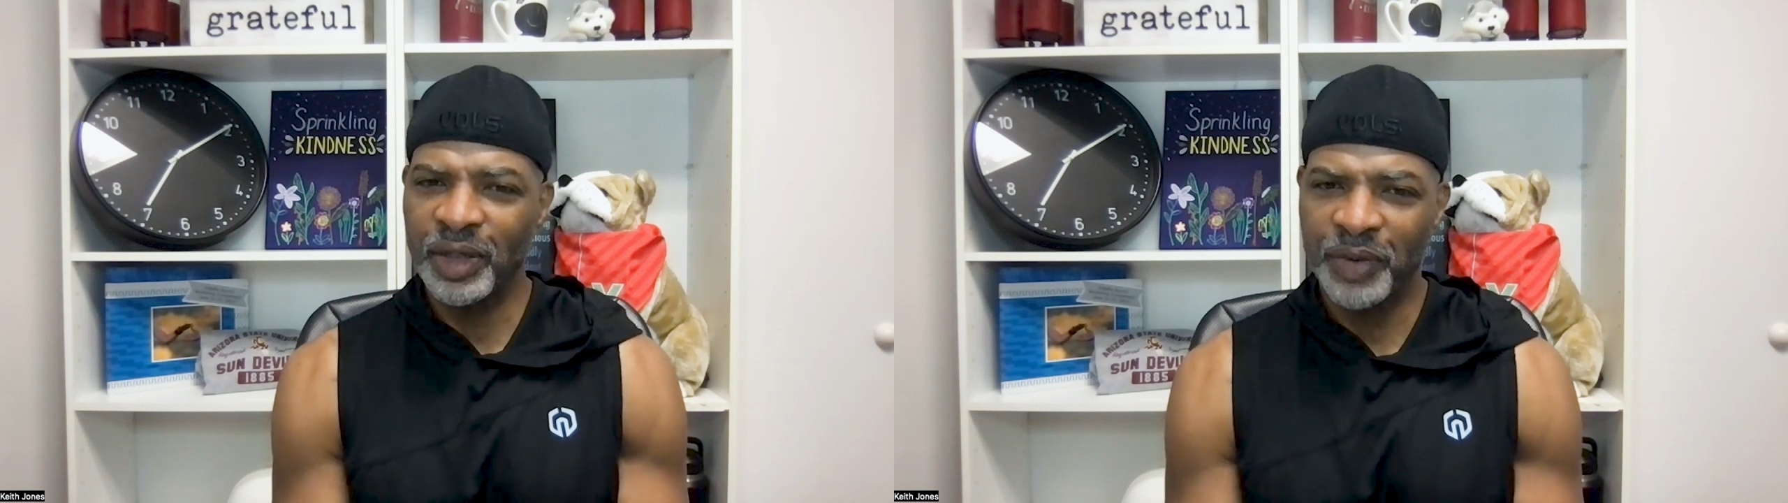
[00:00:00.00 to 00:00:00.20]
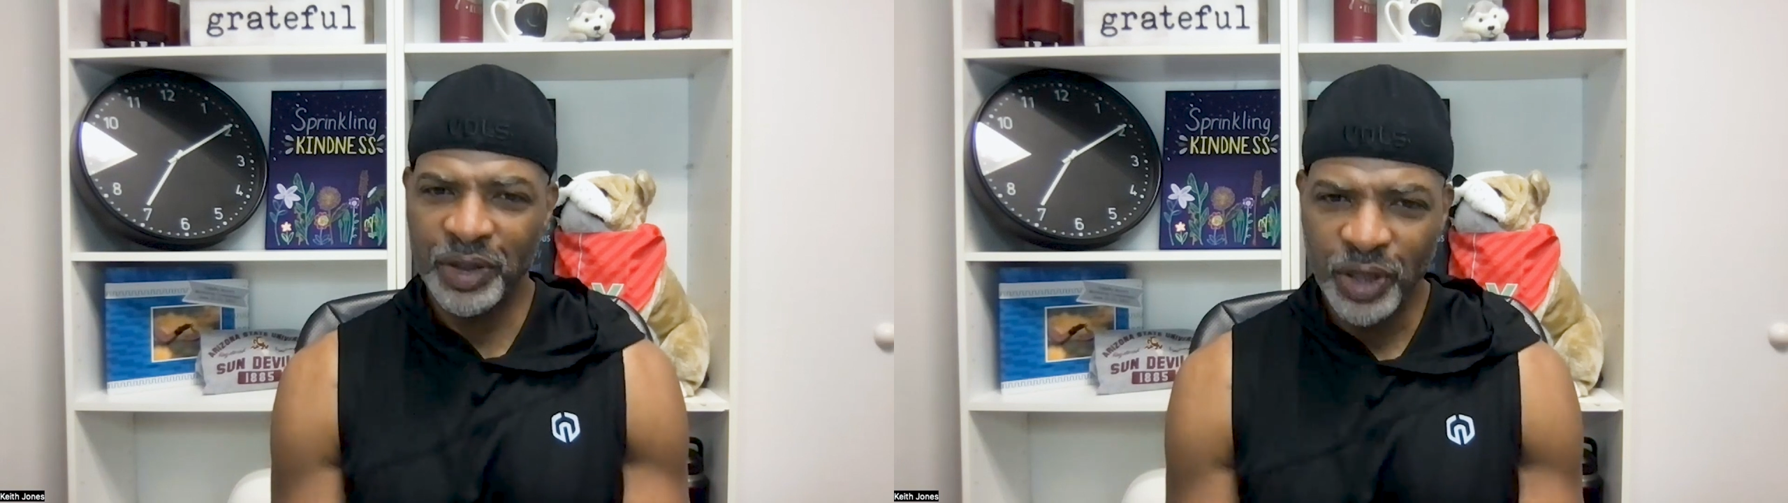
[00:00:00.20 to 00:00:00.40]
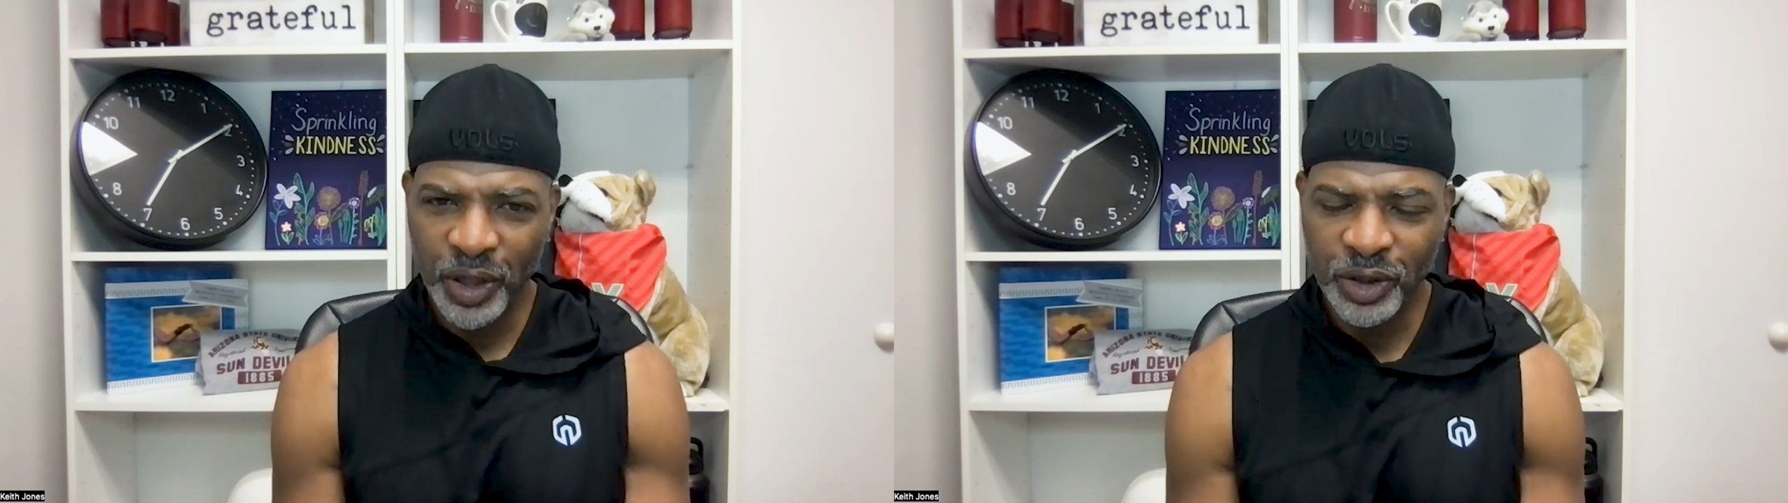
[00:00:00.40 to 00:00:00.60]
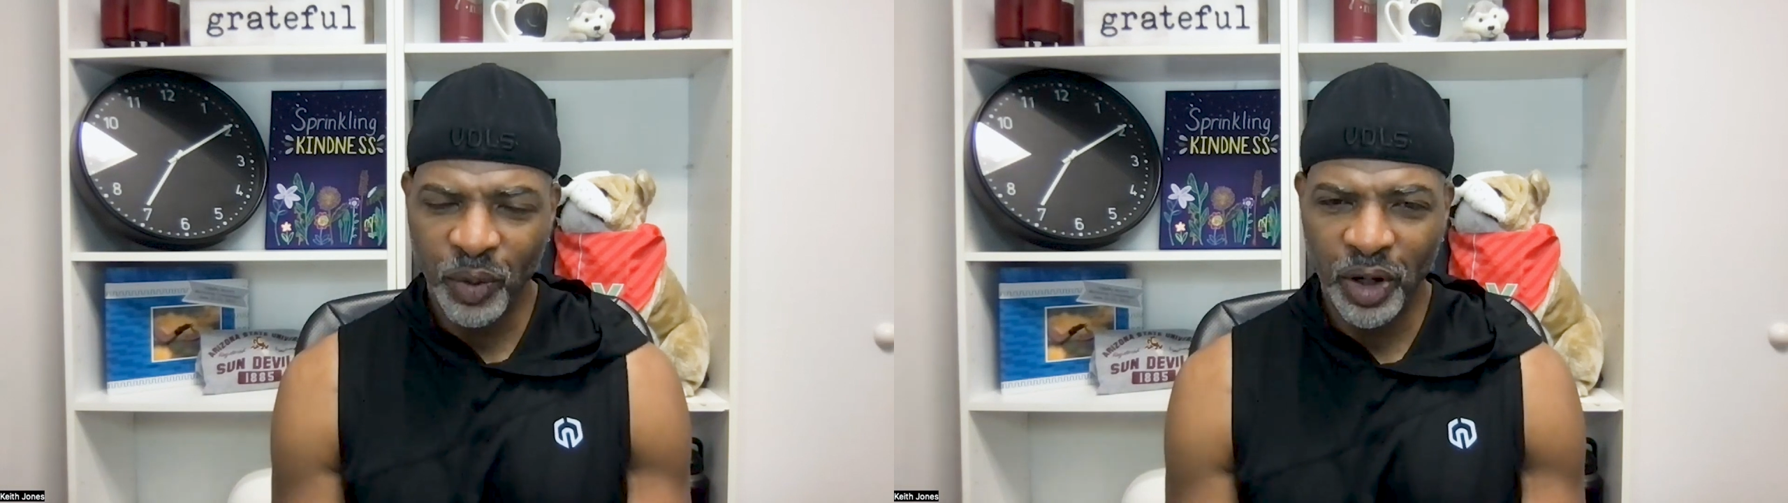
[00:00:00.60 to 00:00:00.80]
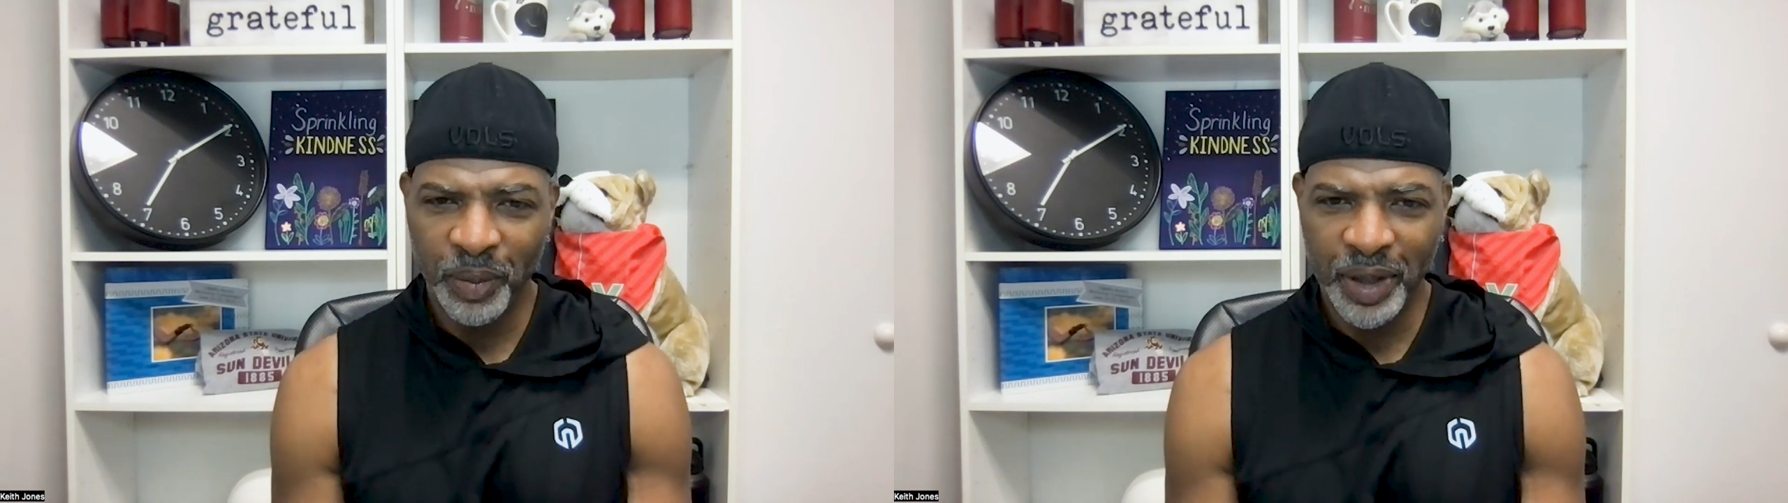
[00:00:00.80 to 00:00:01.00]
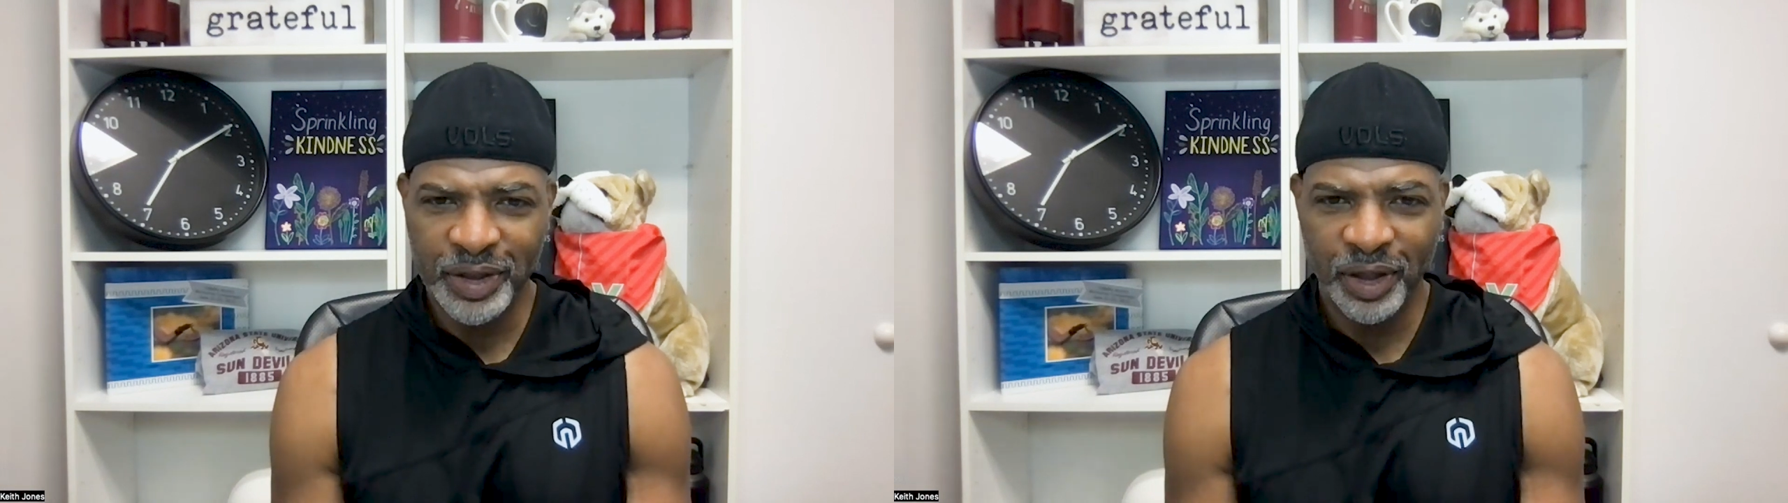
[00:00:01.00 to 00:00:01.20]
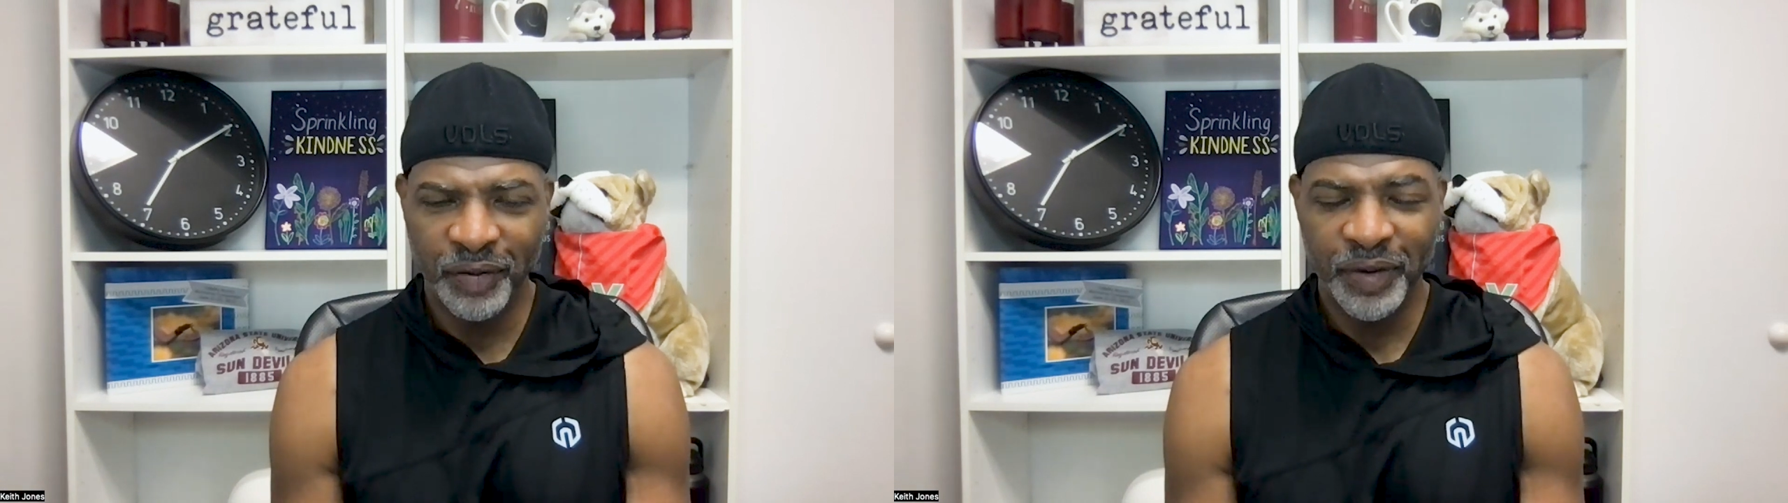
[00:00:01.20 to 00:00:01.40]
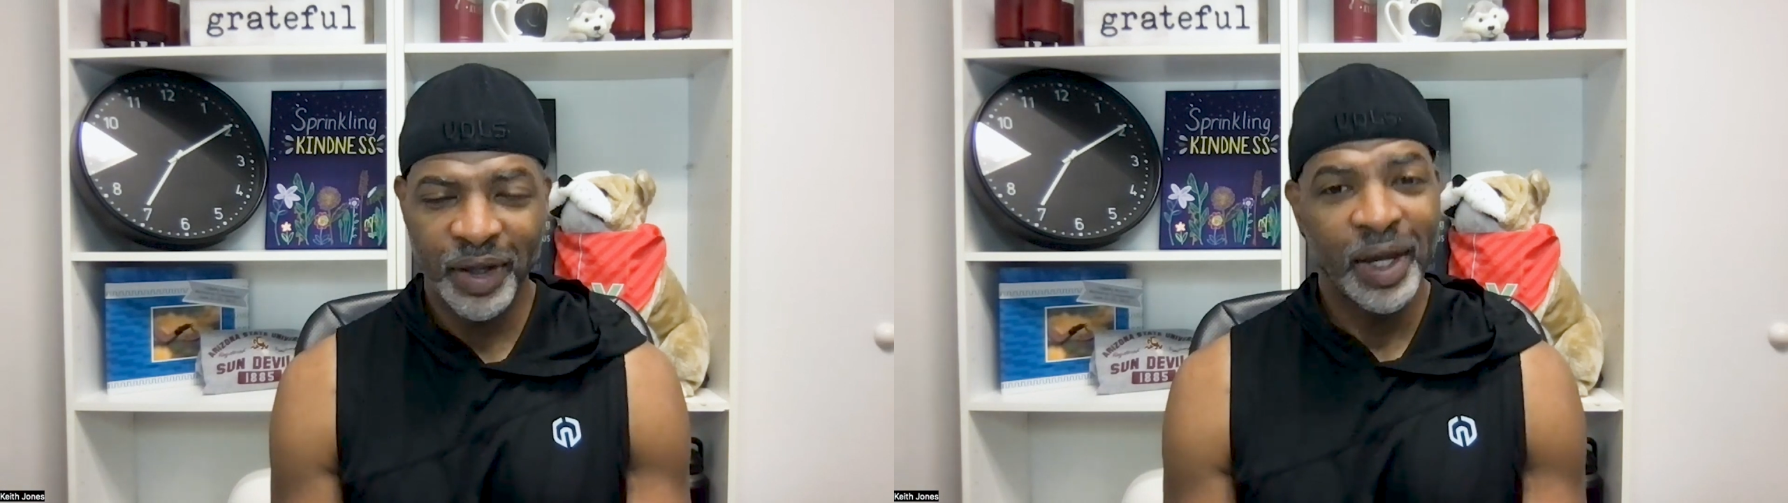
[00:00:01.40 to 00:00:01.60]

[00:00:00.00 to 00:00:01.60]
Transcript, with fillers: I've continued to work on myself.